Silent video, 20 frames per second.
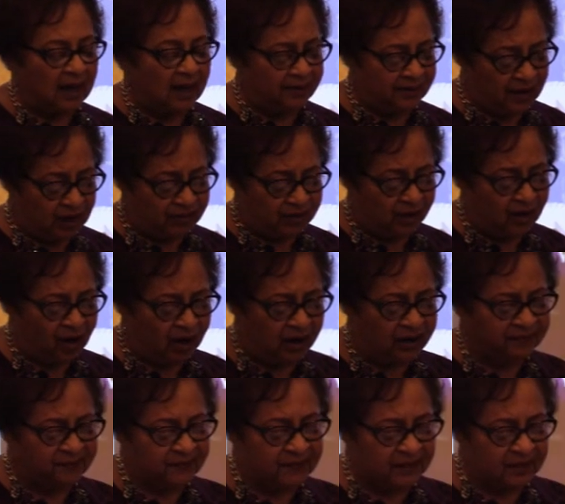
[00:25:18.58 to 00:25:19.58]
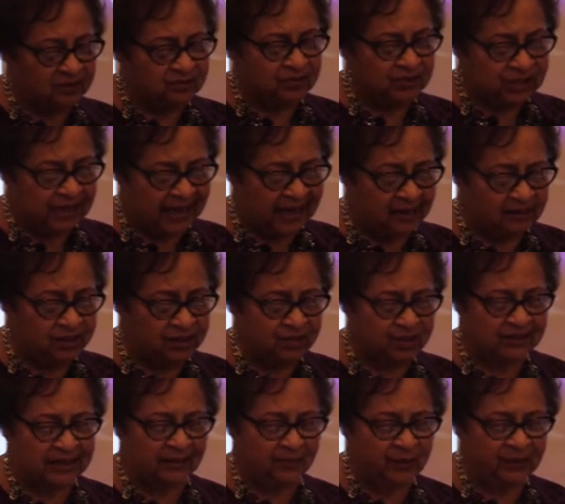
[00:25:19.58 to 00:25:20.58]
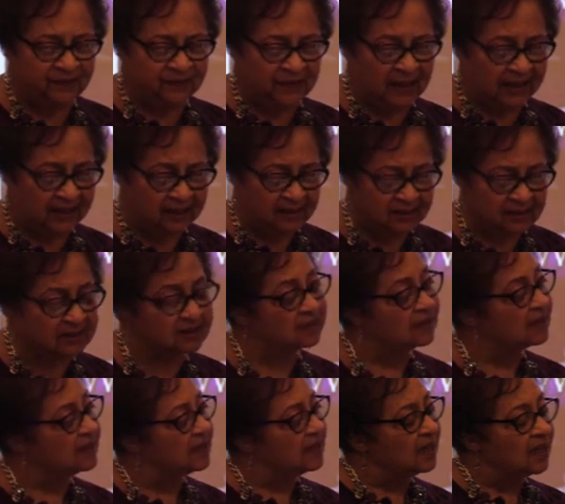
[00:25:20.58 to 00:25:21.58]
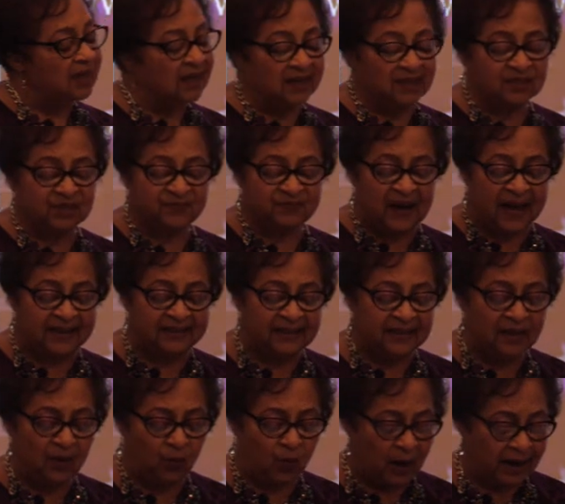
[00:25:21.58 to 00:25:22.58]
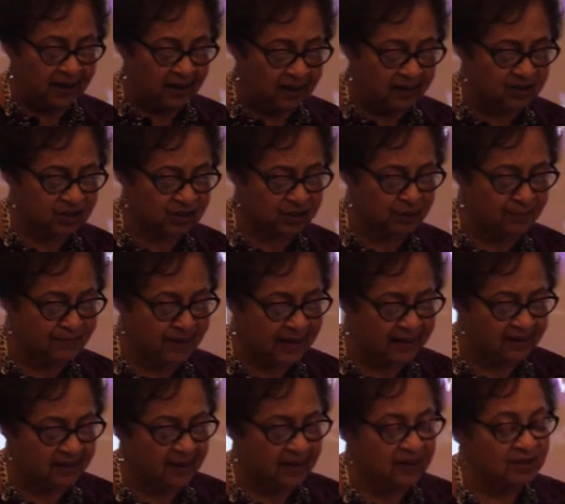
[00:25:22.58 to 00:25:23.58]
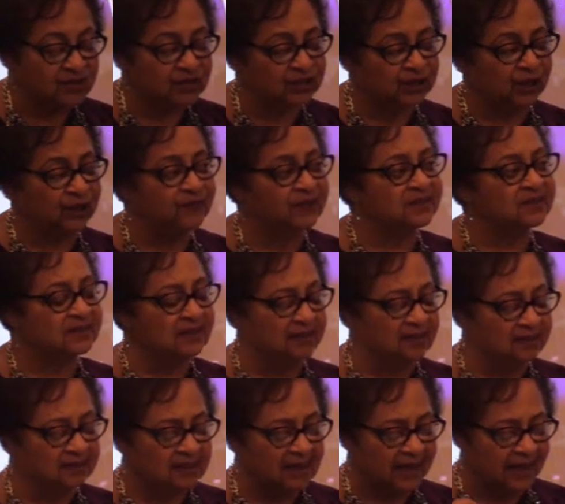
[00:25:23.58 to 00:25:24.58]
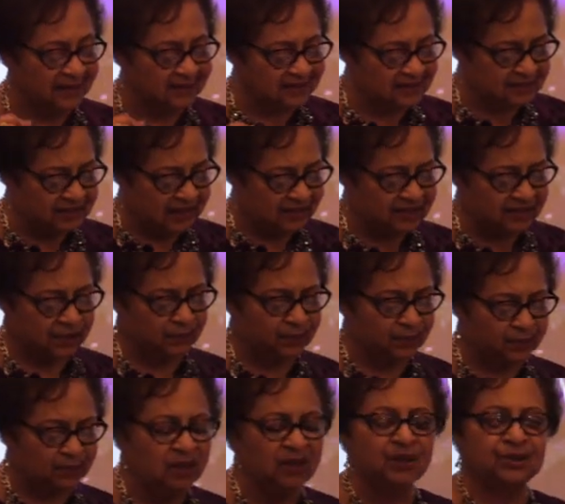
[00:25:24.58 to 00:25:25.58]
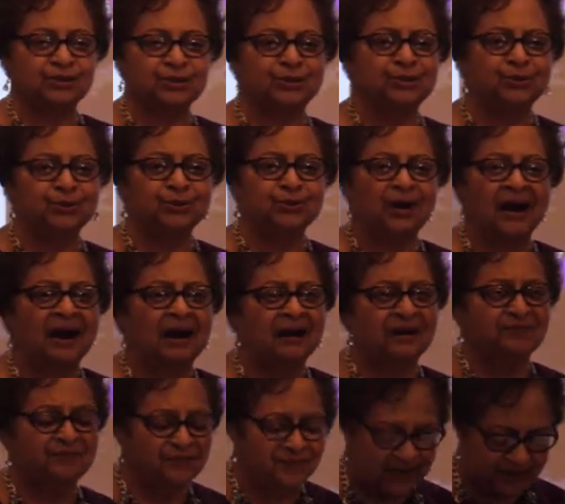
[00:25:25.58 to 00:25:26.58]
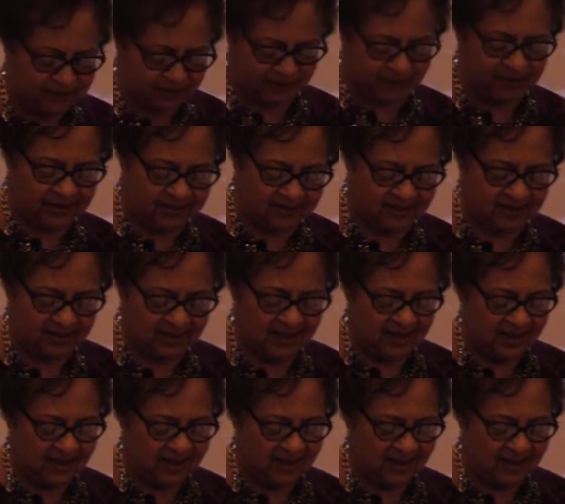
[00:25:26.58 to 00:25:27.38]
Another heartfelt challenge that we face is finding ways to make services accessible to our veterans.